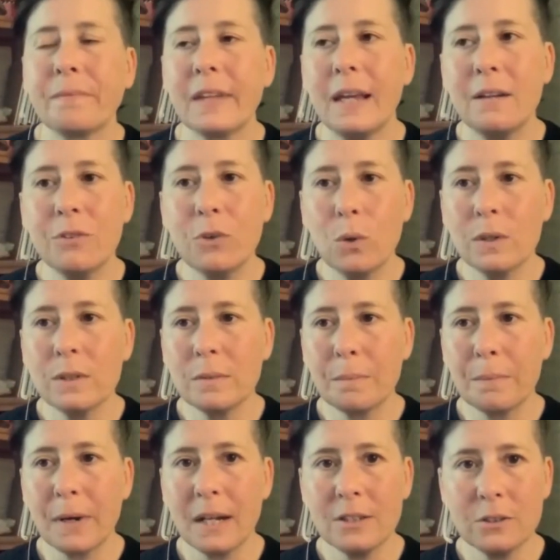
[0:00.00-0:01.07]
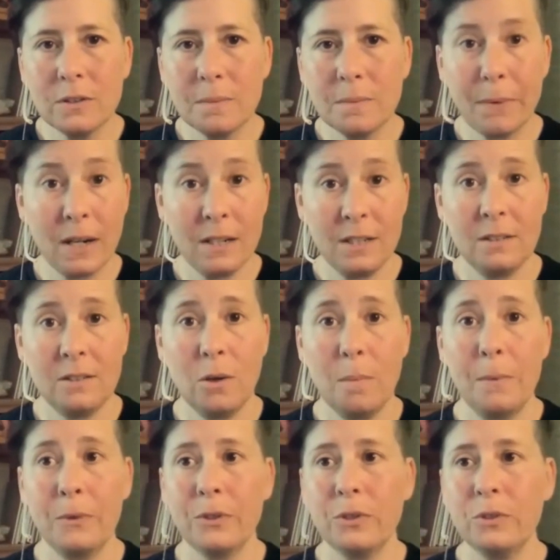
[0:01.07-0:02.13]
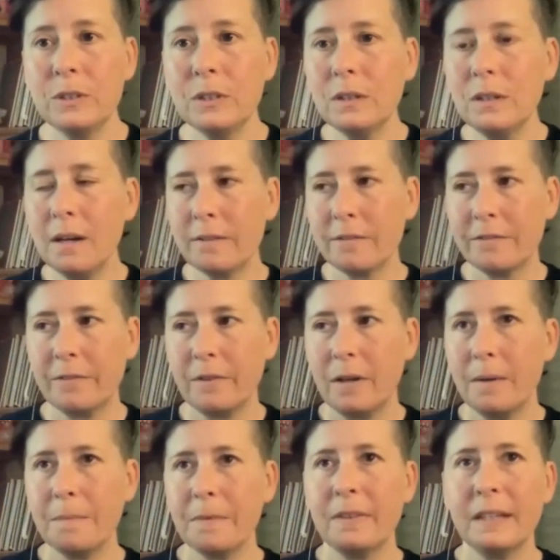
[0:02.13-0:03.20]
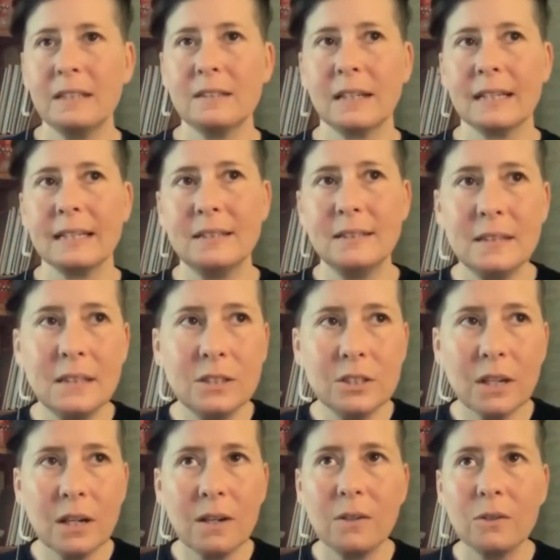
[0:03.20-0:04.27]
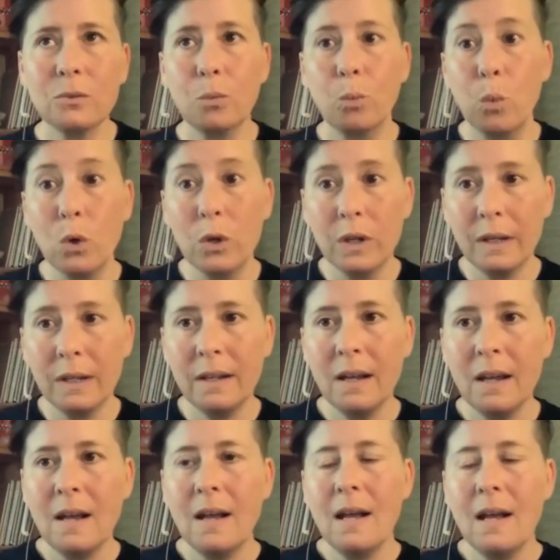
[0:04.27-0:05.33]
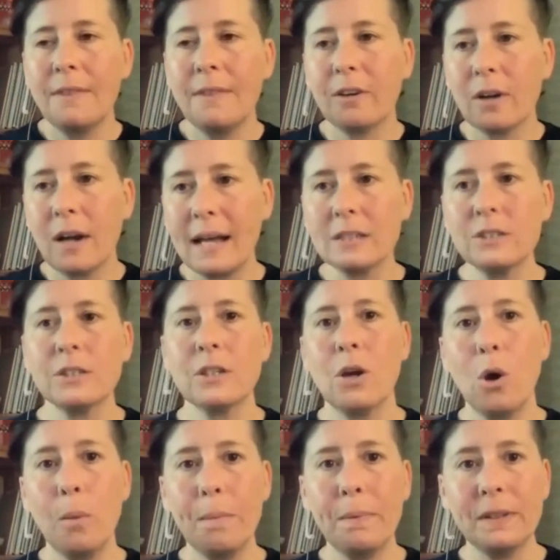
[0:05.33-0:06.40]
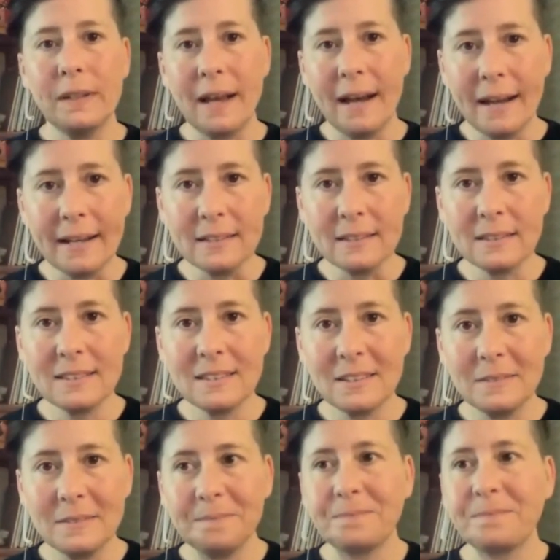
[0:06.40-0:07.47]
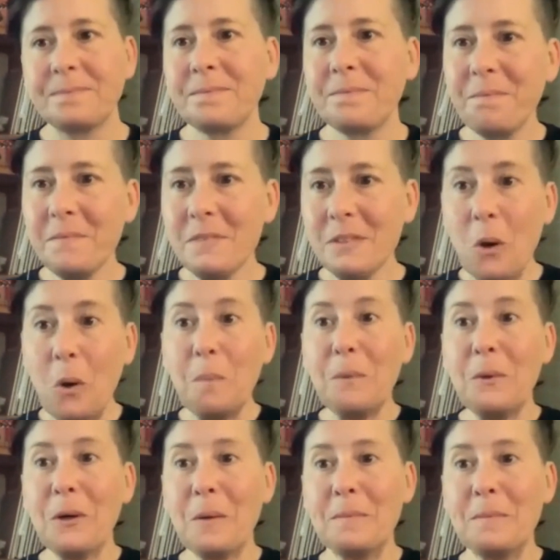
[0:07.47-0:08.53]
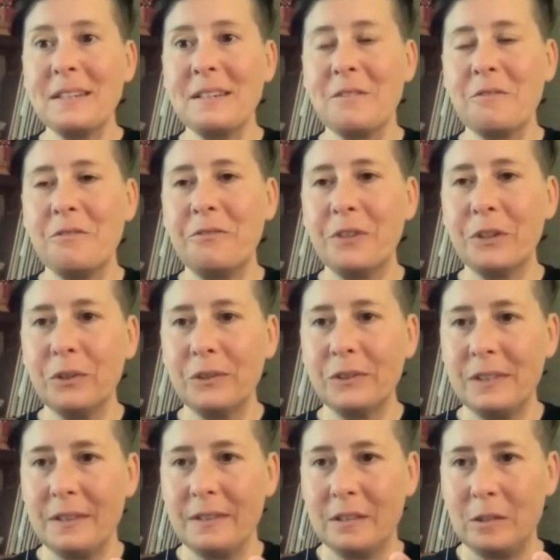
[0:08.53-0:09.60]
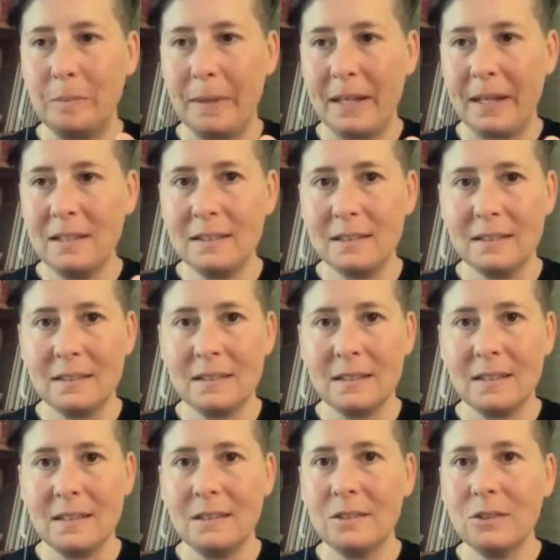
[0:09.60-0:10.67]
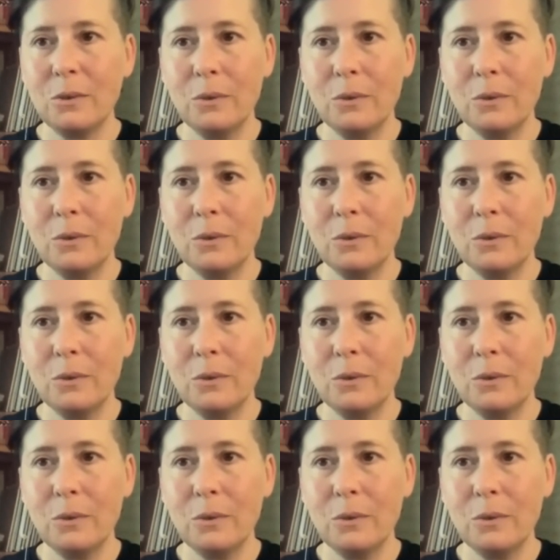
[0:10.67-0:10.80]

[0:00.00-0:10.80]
And of course, in precious opal, you see a lot of things like seashells, wood that are actually opalized. Opal comes in and fills in the spaces in these